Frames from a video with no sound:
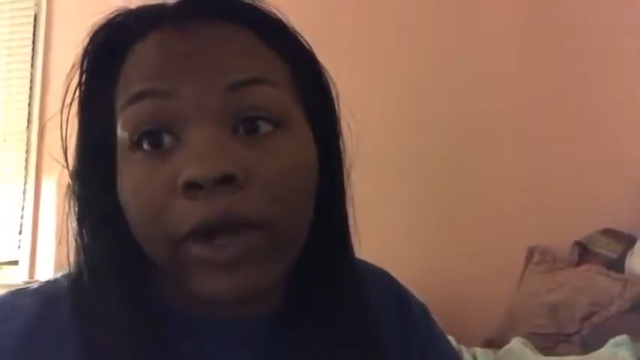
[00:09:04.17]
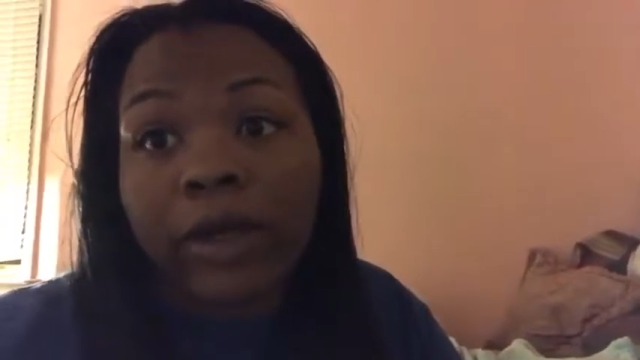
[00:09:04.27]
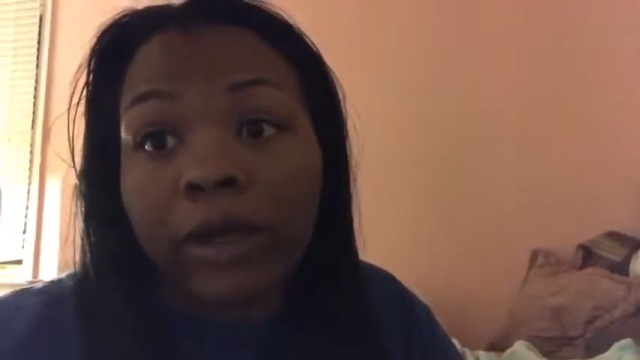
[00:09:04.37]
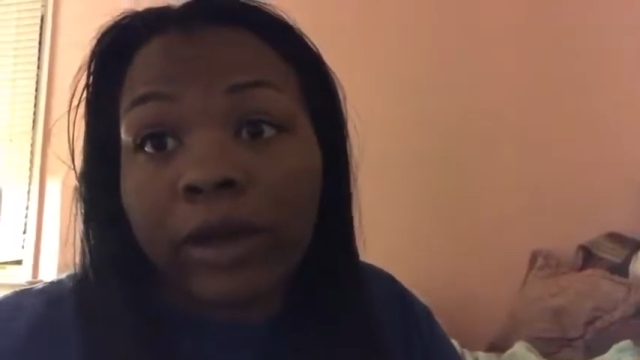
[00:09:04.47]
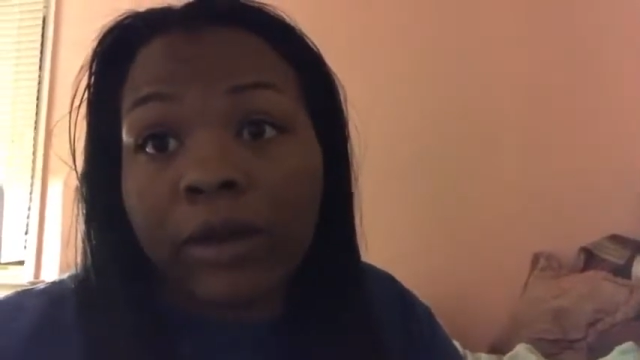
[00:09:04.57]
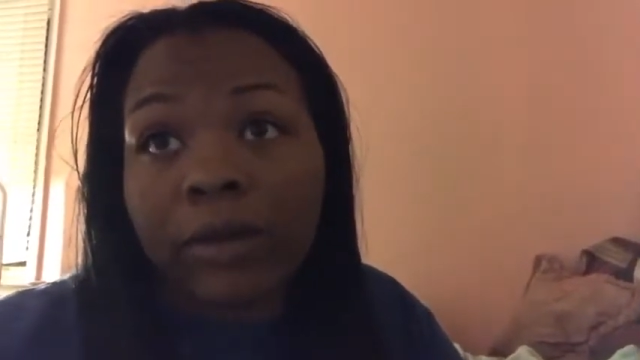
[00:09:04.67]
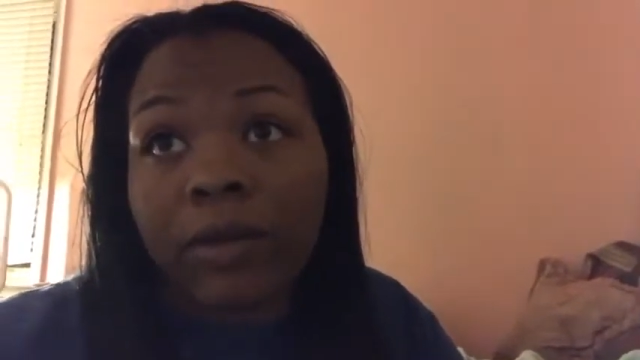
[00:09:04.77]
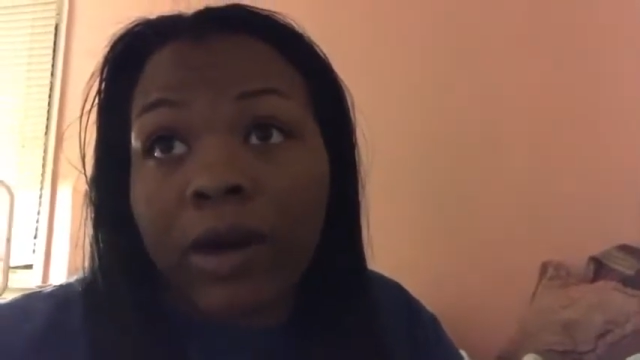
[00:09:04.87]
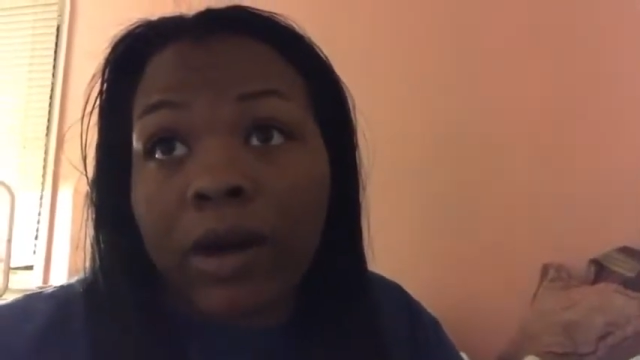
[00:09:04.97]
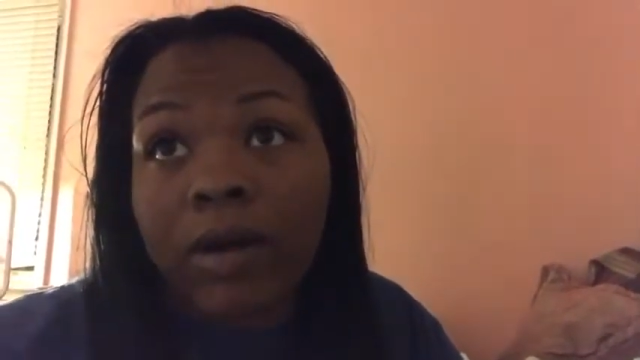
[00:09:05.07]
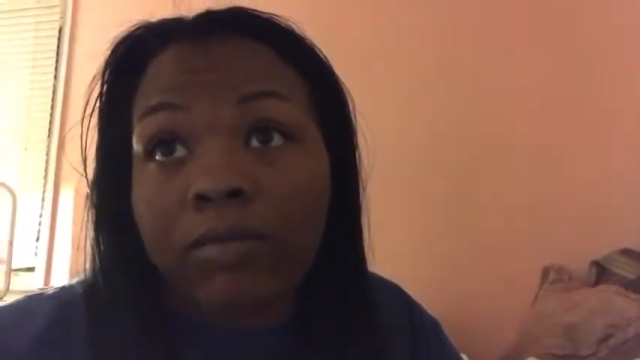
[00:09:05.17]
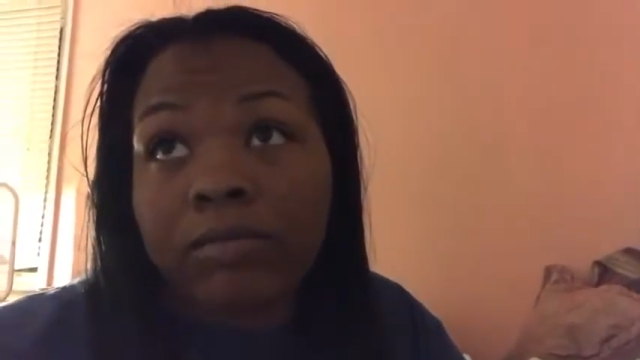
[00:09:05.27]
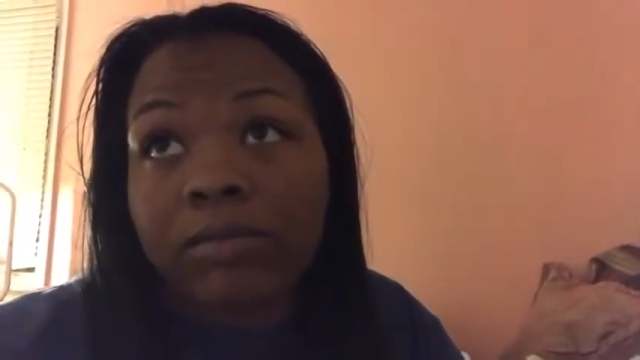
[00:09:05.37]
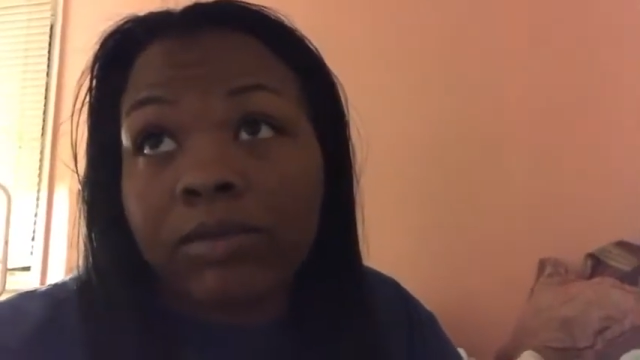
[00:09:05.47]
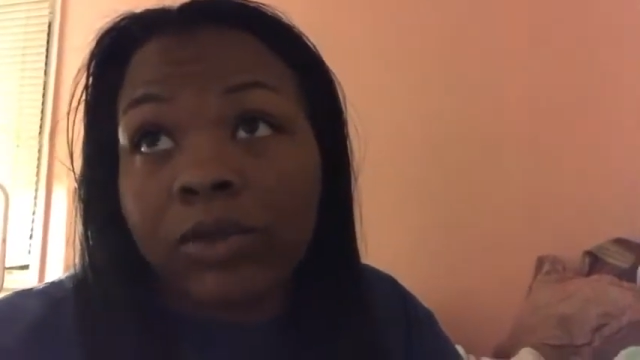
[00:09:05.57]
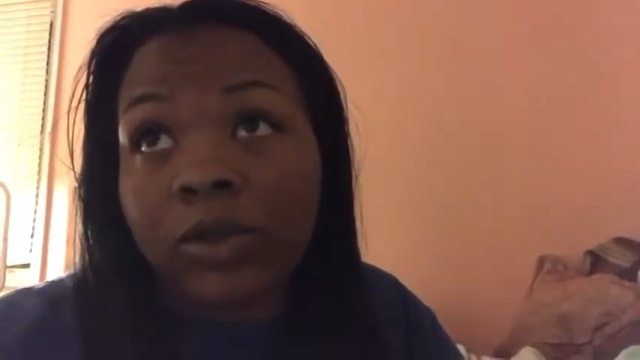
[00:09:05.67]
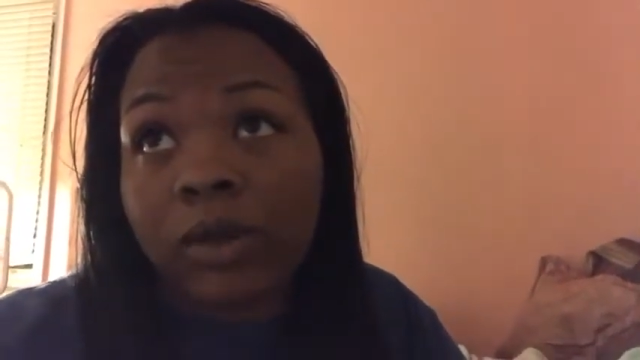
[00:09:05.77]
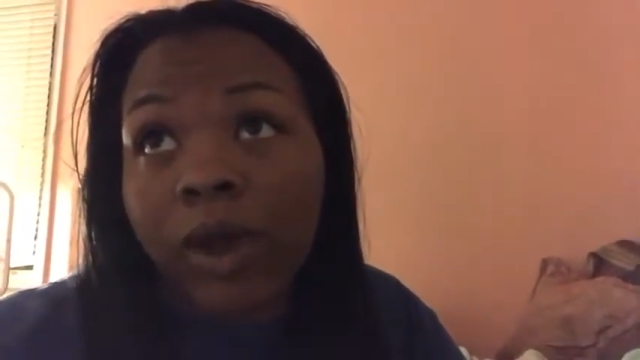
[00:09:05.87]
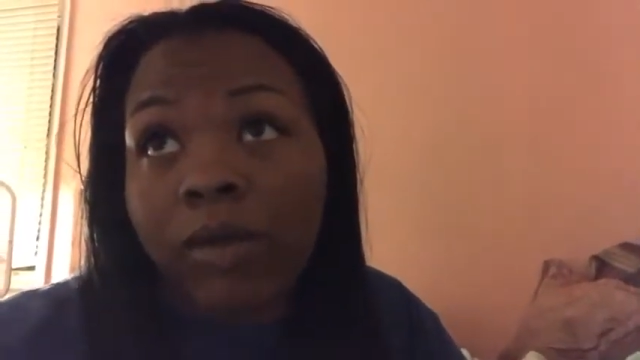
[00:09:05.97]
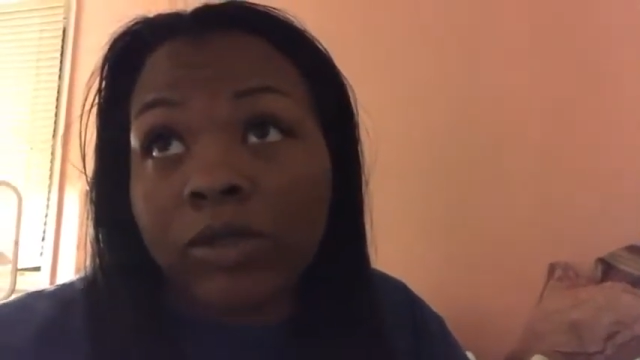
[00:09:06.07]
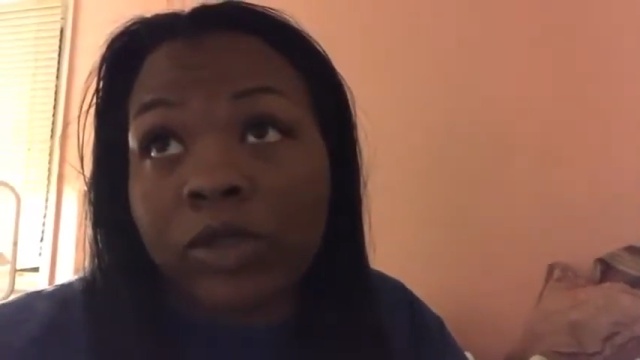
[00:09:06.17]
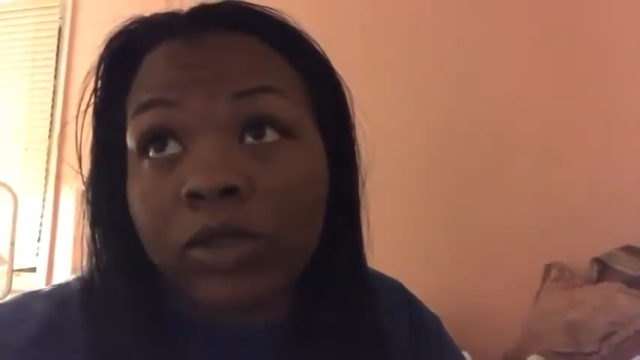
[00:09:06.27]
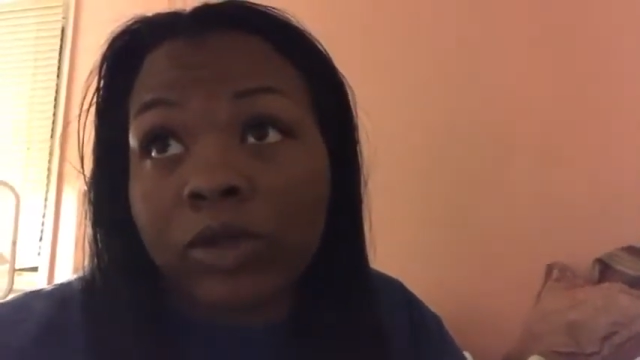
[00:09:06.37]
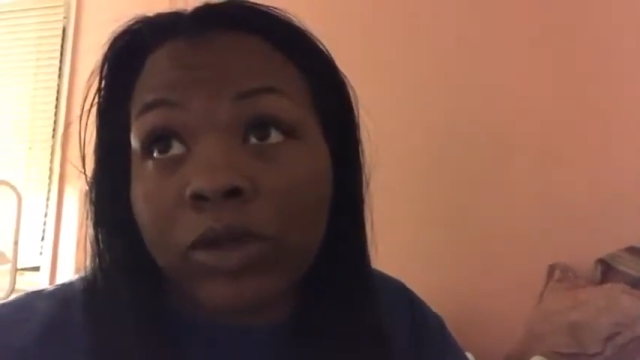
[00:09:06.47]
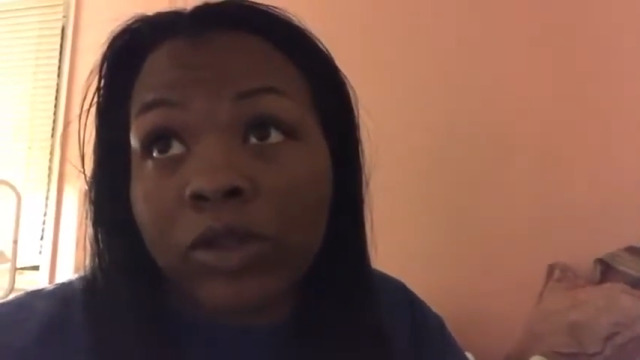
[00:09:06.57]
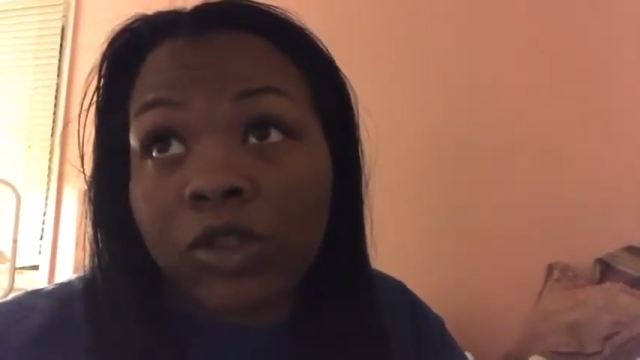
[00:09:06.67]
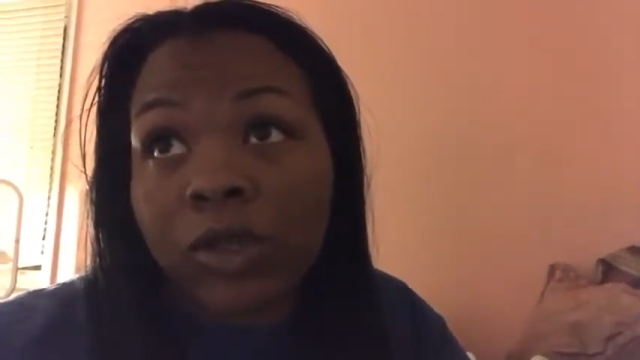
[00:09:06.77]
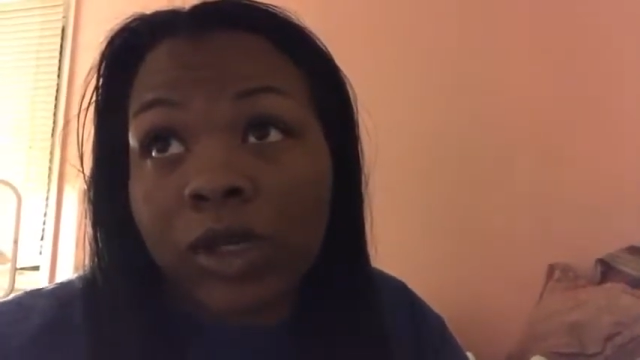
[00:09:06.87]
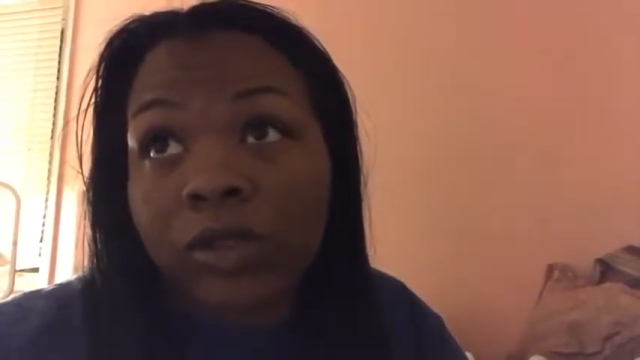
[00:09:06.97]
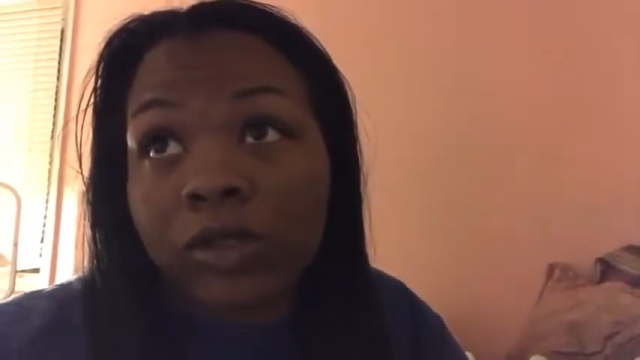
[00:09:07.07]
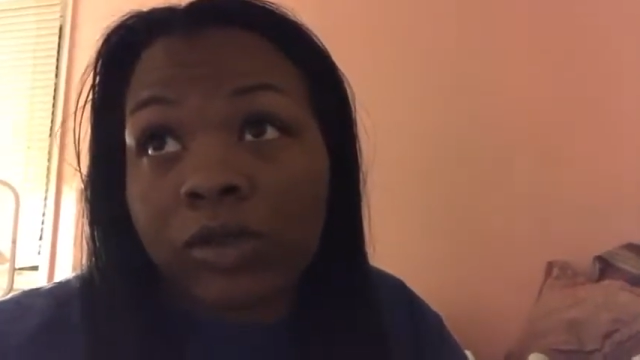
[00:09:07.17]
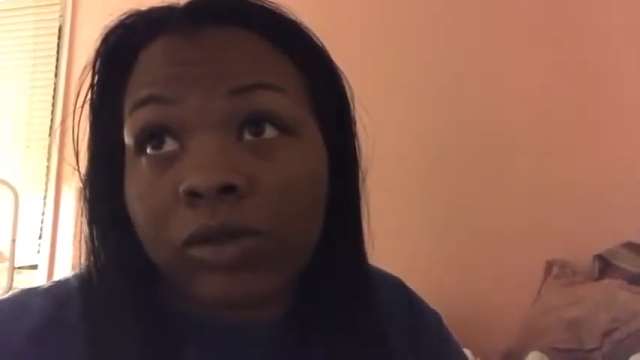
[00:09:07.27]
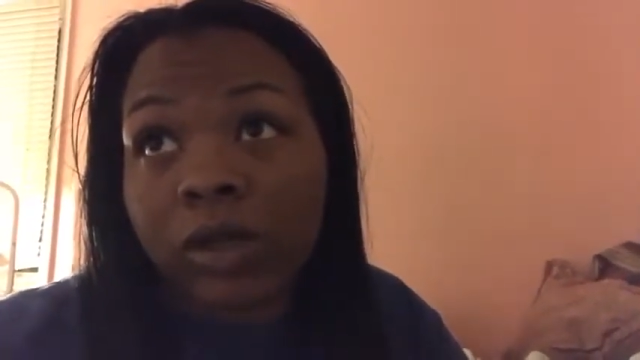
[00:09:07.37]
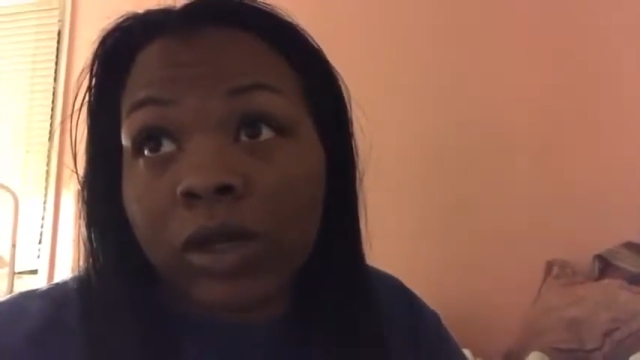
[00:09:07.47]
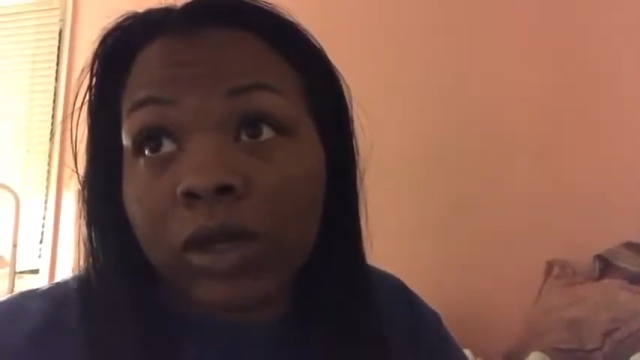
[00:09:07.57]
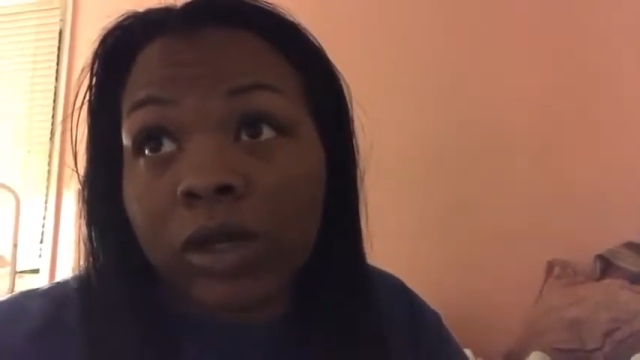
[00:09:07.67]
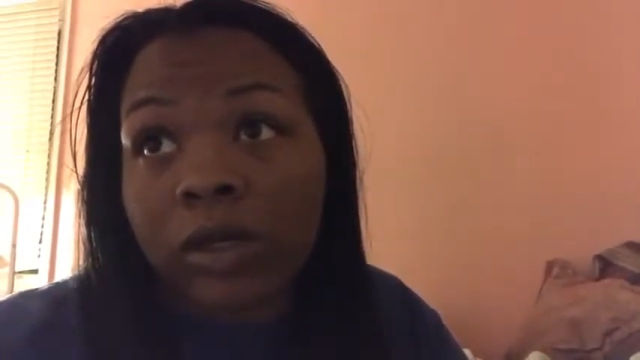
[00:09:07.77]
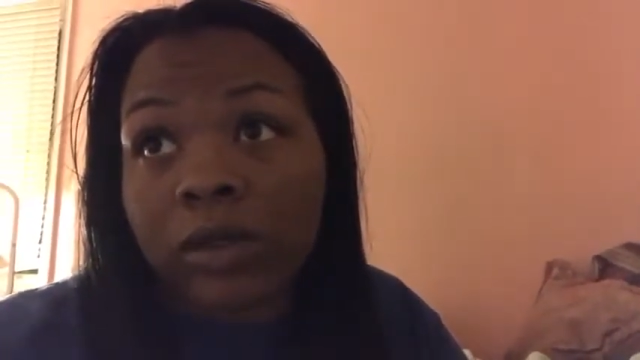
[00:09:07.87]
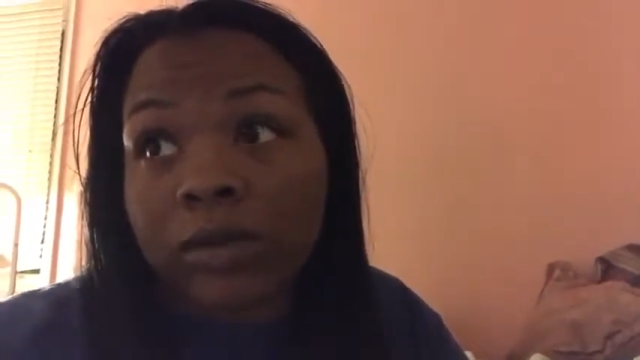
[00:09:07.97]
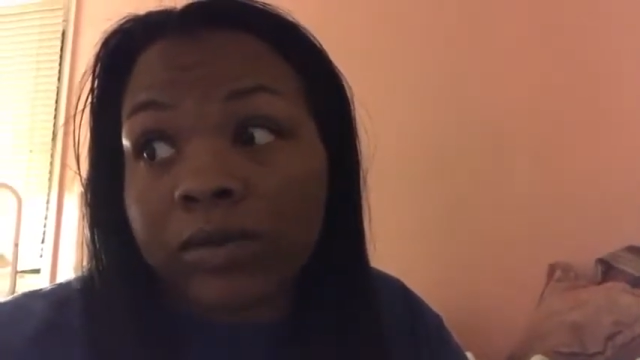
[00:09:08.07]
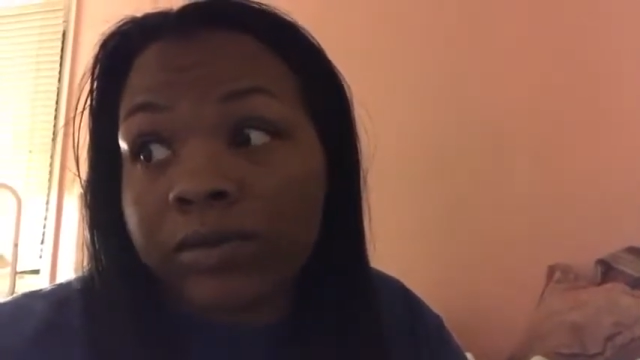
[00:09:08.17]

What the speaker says: right now, you know, I'm just going to try to